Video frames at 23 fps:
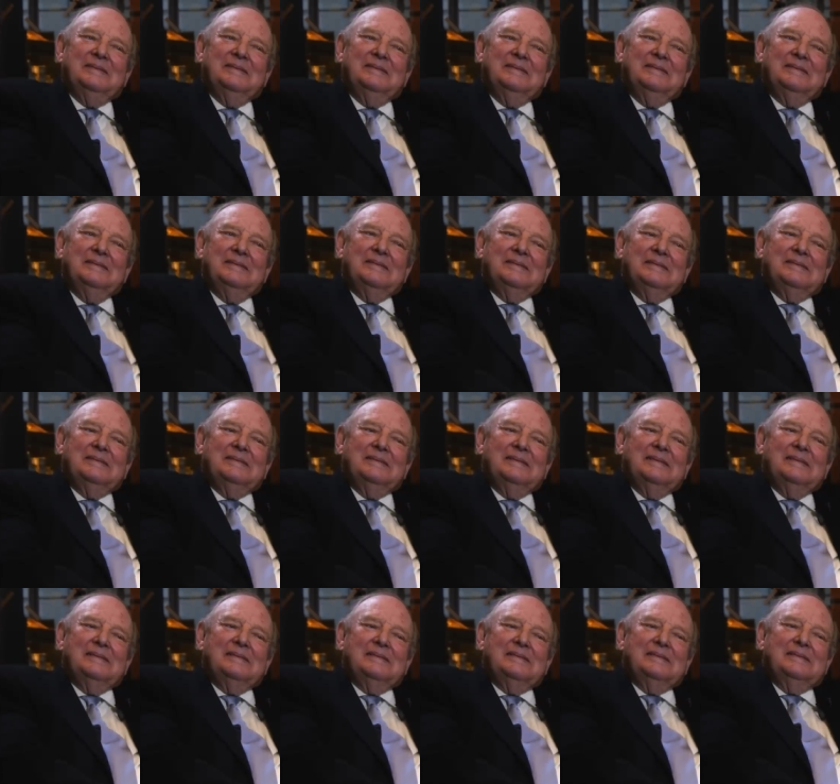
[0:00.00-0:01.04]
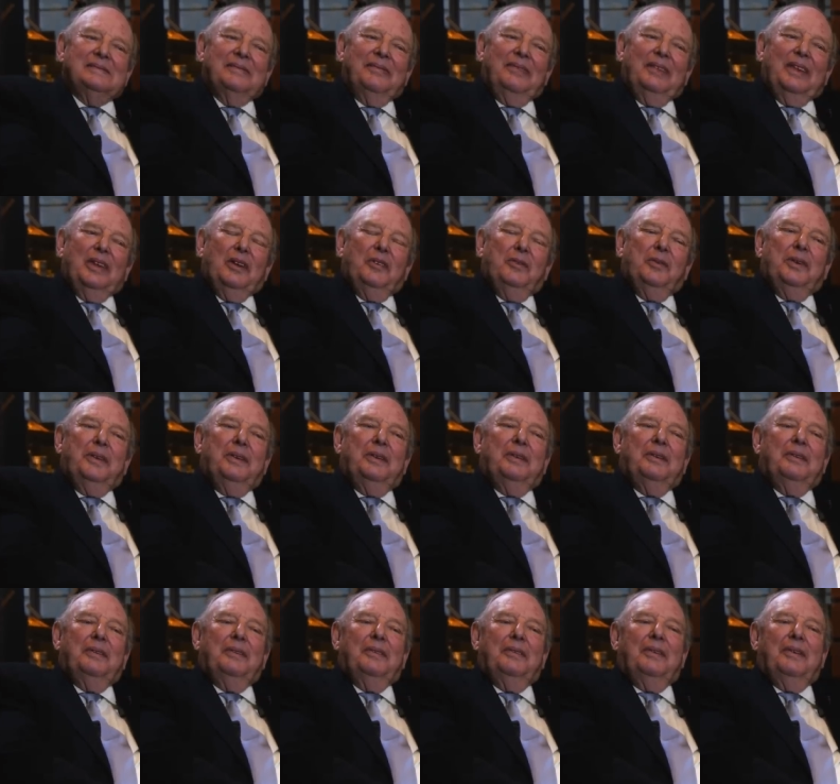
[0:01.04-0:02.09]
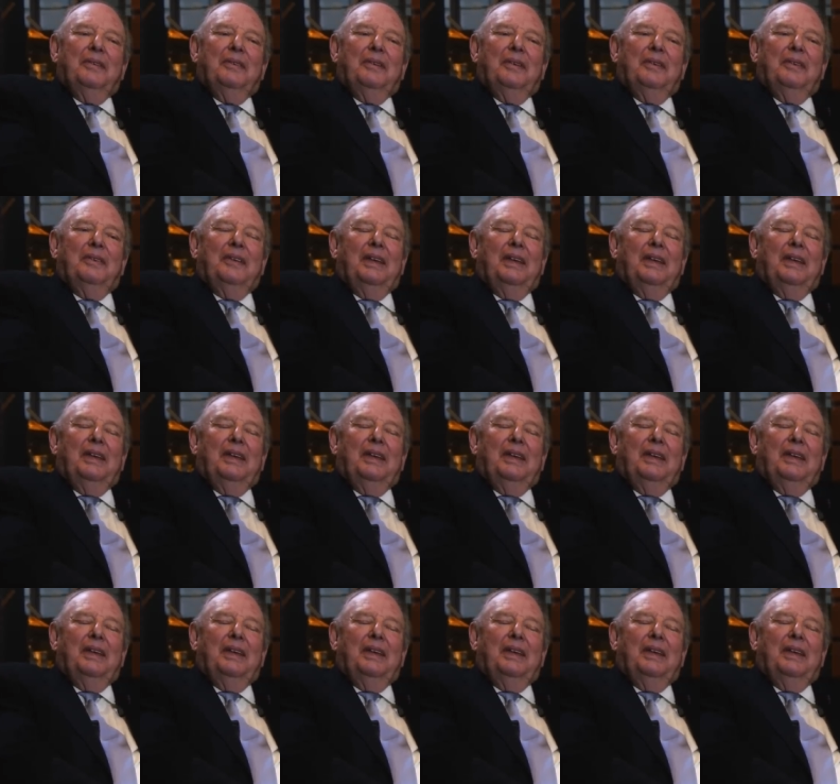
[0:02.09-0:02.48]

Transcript: there to to but Melbourne Hart.